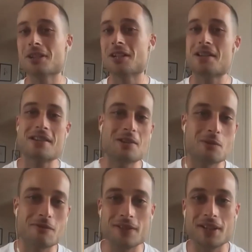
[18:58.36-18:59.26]
releasing
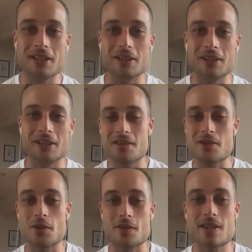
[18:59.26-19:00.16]
or fitting
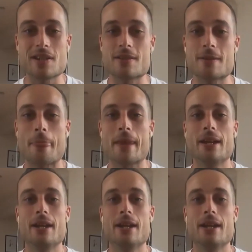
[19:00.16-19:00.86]
into certain scenes.